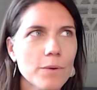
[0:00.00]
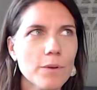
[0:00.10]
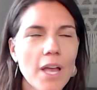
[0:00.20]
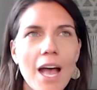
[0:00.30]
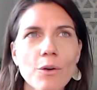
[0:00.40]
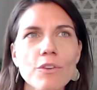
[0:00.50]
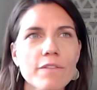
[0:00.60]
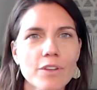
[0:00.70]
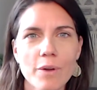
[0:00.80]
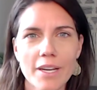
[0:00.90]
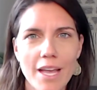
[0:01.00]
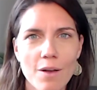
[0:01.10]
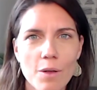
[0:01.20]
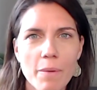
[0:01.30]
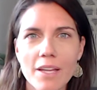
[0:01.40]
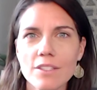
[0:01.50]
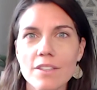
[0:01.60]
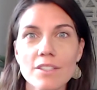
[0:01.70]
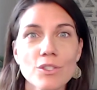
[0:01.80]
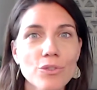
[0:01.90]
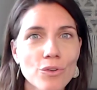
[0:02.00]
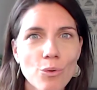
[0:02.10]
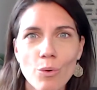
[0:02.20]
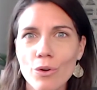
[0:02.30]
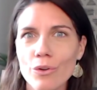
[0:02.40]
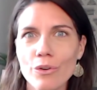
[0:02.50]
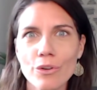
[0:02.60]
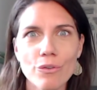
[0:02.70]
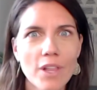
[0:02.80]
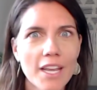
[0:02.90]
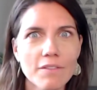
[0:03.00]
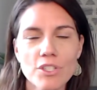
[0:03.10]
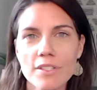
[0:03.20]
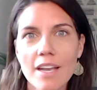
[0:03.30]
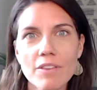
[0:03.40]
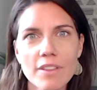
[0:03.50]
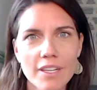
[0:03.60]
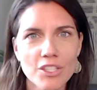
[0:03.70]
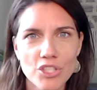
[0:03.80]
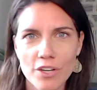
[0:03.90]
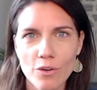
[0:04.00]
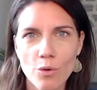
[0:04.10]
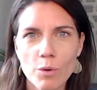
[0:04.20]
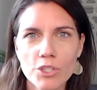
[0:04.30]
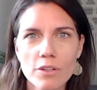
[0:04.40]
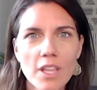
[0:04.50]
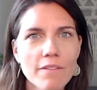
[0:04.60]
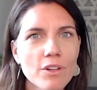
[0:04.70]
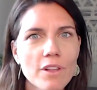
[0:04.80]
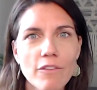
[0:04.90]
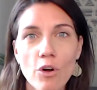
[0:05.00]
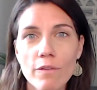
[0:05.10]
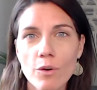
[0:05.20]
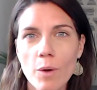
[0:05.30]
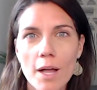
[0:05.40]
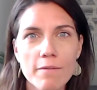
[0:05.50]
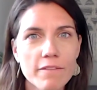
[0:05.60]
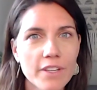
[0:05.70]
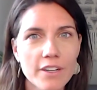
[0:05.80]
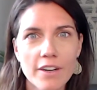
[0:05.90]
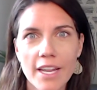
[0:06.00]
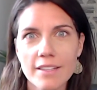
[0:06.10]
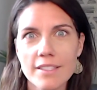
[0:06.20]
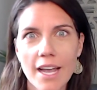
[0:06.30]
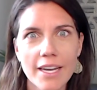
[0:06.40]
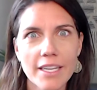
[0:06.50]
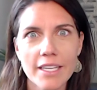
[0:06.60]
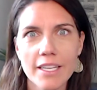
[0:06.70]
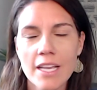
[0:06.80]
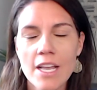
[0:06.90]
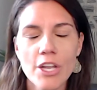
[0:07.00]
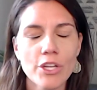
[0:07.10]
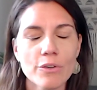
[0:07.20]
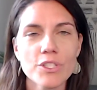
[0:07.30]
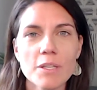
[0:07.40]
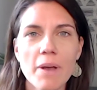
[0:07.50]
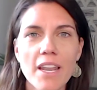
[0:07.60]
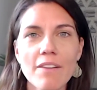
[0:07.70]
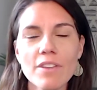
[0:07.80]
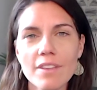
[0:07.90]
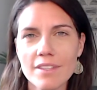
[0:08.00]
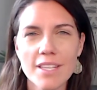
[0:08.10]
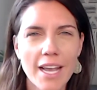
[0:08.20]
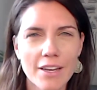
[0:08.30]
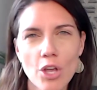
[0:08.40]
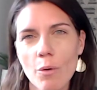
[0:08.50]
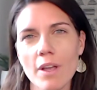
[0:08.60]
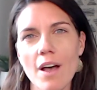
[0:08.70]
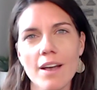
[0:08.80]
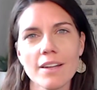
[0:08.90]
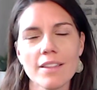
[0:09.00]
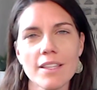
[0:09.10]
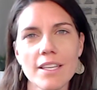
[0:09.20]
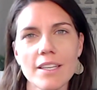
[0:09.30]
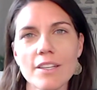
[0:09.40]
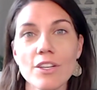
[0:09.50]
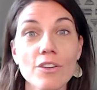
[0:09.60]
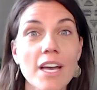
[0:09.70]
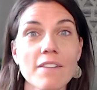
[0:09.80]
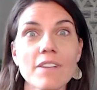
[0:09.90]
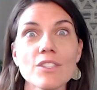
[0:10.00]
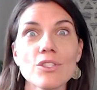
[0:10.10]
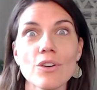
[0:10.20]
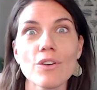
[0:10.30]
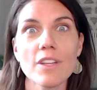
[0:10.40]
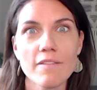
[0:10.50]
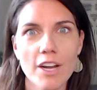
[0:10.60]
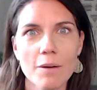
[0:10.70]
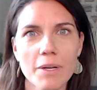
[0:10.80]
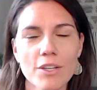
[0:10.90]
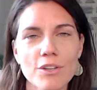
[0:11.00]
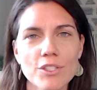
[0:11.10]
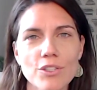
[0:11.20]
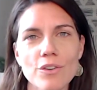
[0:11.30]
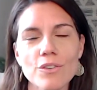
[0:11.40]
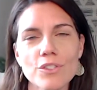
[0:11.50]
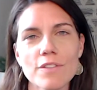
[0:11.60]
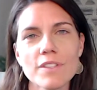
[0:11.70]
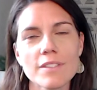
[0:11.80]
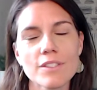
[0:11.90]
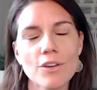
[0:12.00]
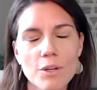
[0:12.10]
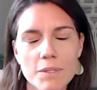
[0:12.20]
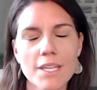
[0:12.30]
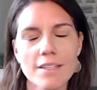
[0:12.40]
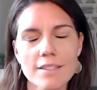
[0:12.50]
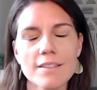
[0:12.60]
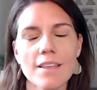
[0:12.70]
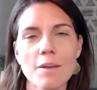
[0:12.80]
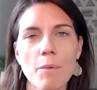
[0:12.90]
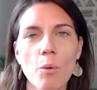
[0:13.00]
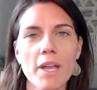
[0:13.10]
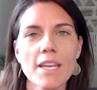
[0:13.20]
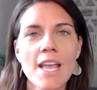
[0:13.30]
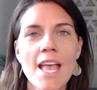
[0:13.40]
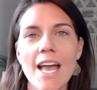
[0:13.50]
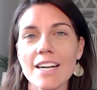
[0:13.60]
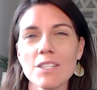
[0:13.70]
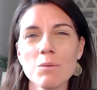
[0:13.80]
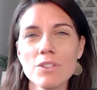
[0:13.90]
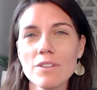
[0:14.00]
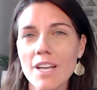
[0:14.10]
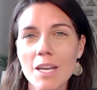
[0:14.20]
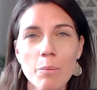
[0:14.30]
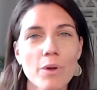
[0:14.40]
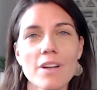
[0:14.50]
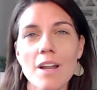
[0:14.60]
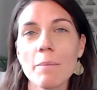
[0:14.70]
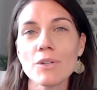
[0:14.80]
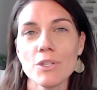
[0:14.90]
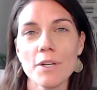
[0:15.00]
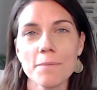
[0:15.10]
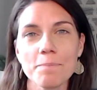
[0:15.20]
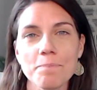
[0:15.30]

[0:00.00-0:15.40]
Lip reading: how you feel right now about the external world or your life, just everything in general. What's your level of overwhelm, fear, anxiety, just about everything that's kind of going on in your kind of external environment, your external circumstances at the moment. And I just want you to kind of put a number to it.